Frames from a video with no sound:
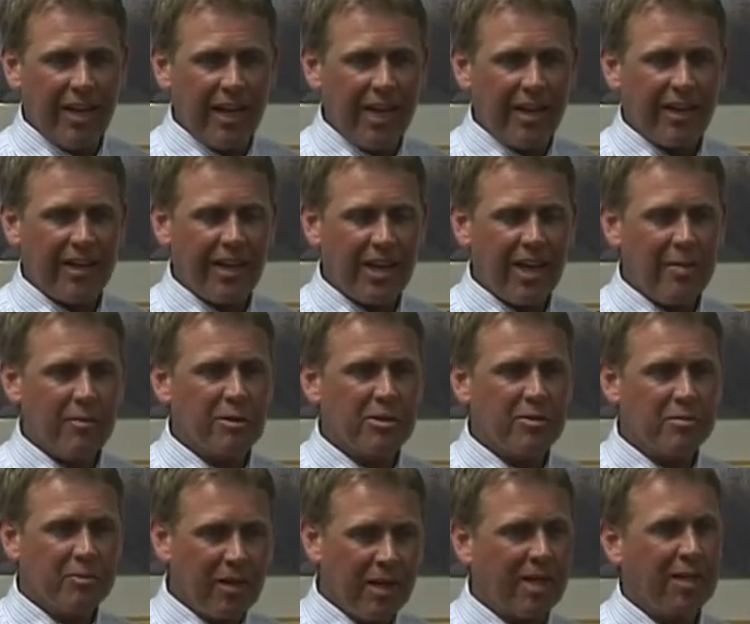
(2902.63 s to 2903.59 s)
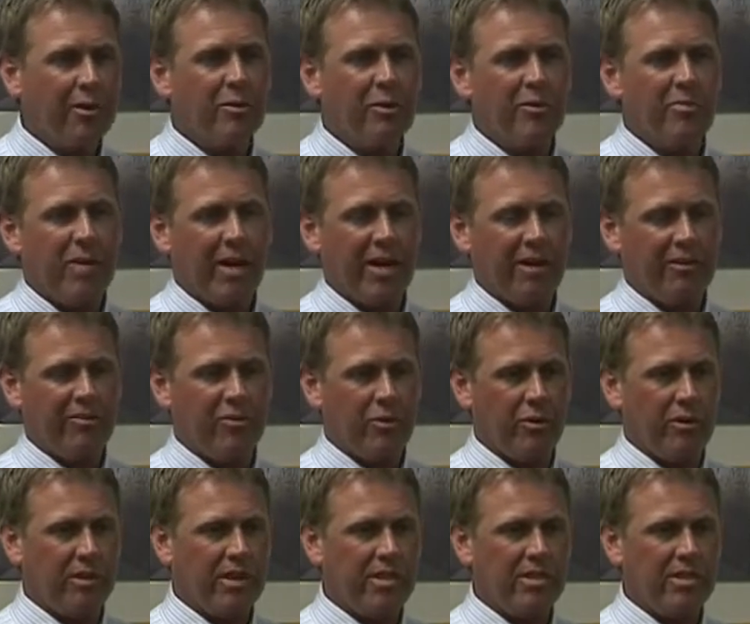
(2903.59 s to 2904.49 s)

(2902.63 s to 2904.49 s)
And think how much money we're paying for it.